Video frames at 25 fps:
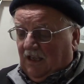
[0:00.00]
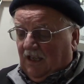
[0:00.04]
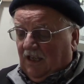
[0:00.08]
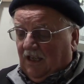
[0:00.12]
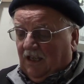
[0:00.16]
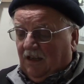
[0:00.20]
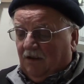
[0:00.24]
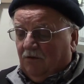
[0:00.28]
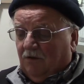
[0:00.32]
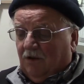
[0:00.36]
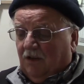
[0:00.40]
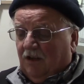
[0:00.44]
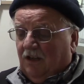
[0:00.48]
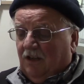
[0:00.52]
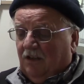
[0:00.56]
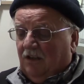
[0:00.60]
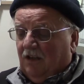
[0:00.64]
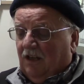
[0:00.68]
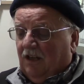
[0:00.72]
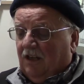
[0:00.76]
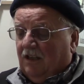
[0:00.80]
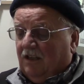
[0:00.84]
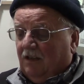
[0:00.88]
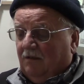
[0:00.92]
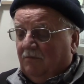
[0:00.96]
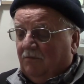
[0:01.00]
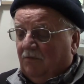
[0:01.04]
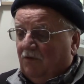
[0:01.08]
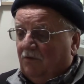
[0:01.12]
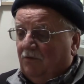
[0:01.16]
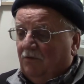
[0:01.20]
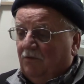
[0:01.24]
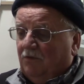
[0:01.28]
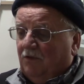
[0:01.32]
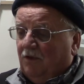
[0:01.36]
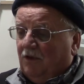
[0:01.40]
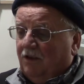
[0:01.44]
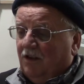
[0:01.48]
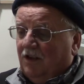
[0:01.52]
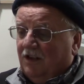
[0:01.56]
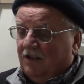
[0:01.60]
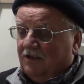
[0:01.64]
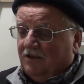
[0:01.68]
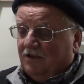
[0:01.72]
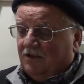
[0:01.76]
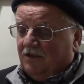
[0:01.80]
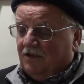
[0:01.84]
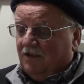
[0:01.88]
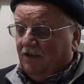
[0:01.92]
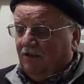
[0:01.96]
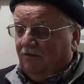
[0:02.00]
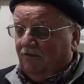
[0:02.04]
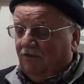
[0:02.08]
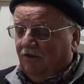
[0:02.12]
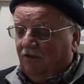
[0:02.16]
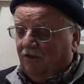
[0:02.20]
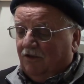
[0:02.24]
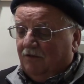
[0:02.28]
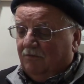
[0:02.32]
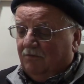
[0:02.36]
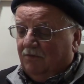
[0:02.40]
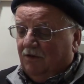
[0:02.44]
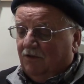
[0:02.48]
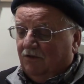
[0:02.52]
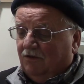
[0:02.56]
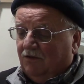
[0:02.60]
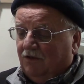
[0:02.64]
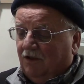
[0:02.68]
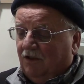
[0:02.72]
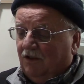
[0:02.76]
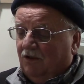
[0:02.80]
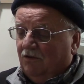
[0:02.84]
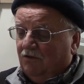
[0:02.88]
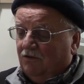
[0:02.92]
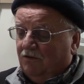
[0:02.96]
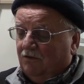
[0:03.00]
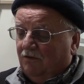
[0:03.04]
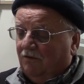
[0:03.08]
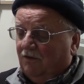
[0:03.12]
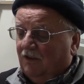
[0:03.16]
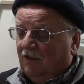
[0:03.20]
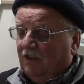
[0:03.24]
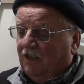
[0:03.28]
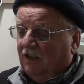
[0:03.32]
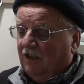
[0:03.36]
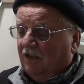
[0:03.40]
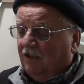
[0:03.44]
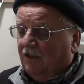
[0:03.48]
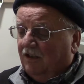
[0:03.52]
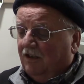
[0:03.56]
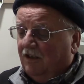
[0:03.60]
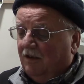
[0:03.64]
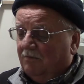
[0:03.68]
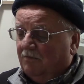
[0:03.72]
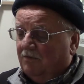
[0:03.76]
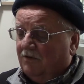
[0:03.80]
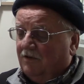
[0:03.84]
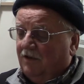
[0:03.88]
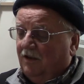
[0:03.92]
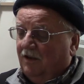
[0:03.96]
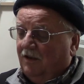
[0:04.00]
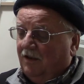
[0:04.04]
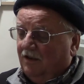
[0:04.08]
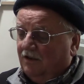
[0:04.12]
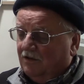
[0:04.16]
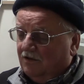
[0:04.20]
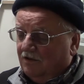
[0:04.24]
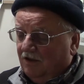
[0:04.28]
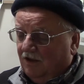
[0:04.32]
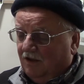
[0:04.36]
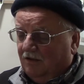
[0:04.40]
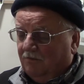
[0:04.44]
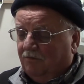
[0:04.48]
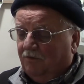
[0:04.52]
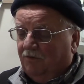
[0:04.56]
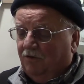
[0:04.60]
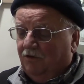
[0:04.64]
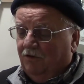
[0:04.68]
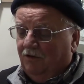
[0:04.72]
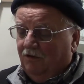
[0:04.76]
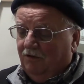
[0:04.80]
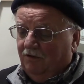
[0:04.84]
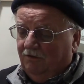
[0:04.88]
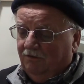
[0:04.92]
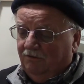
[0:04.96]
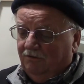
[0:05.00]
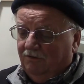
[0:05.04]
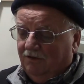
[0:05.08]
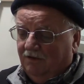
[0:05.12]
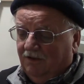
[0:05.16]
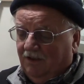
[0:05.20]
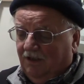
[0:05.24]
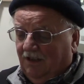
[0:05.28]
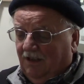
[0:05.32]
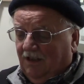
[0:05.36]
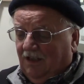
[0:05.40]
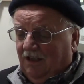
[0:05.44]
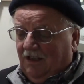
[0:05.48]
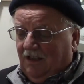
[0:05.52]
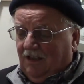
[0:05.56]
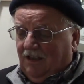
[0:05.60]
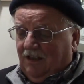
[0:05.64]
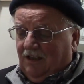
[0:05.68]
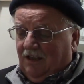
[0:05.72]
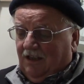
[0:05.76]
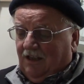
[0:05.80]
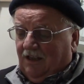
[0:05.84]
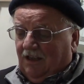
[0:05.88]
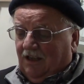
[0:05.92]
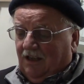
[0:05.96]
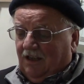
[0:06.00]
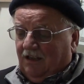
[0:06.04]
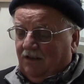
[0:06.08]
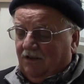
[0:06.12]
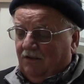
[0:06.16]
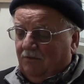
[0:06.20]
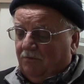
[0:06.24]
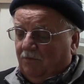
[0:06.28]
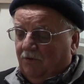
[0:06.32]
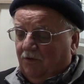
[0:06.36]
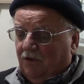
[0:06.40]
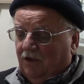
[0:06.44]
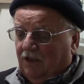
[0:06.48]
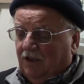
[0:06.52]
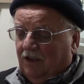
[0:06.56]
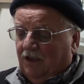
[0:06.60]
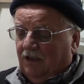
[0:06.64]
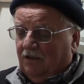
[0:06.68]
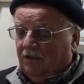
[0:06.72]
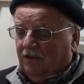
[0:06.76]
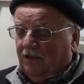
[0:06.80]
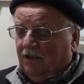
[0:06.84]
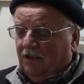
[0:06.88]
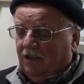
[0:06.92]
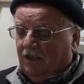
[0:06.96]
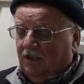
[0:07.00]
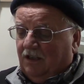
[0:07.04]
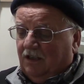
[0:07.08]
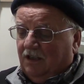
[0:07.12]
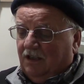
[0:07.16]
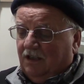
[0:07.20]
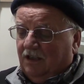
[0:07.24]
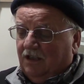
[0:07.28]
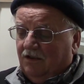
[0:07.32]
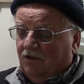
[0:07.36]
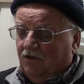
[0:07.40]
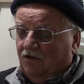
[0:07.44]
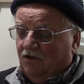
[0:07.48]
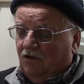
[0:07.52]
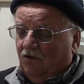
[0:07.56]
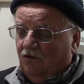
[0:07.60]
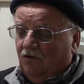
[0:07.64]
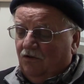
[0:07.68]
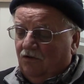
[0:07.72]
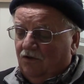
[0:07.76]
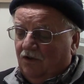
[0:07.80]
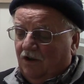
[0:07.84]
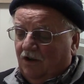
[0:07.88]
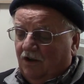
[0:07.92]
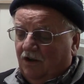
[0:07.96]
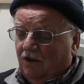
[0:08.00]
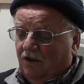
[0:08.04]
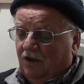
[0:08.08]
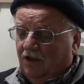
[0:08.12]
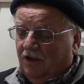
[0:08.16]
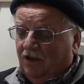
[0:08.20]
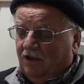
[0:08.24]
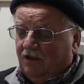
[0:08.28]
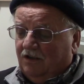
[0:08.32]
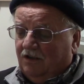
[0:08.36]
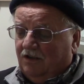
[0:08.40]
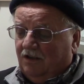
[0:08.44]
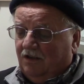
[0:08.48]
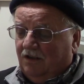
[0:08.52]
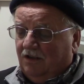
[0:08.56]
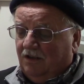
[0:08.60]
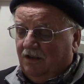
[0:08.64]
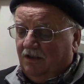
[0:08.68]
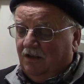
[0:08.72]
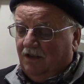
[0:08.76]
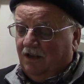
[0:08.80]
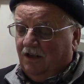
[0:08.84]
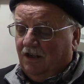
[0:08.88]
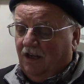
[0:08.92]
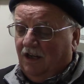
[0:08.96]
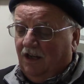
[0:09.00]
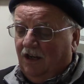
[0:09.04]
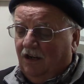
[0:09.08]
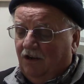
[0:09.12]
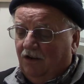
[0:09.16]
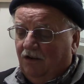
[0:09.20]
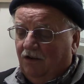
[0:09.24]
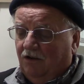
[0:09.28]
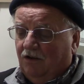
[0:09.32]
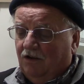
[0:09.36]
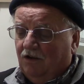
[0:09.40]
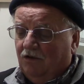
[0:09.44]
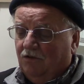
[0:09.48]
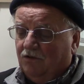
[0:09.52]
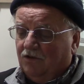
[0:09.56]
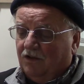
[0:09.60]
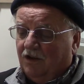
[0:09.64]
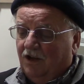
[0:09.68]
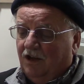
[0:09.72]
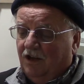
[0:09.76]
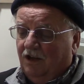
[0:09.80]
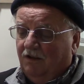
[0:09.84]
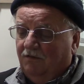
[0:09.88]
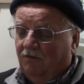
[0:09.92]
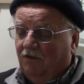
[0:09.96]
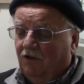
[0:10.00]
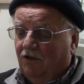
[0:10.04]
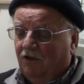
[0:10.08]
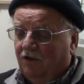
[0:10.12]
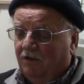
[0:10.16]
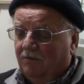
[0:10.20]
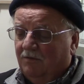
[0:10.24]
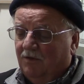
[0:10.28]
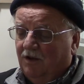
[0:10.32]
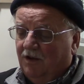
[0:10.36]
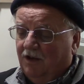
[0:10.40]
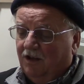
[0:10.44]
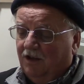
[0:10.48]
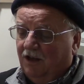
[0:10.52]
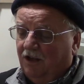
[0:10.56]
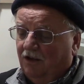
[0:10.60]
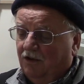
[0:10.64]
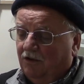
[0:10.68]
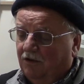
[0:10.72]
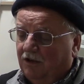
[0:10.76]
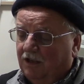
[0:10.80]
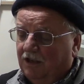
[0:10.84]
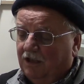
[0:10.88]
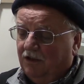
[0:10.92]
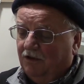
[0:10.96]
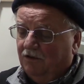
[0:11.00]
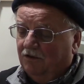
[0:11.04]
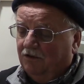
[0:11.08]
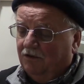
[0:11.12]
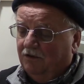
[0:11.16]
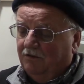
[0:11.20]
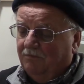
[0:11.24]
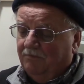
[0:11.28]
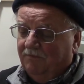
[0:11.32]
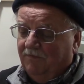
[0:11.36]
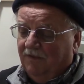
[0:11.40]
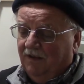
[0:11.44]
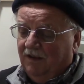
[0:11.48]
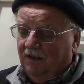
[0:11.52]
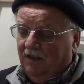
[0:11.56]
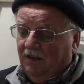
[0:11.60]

Anyway, they come through with lots of stuff here about the use of a heated dipstick is not approved, and to preheat the engine using hot air, use a high volume hot air heater.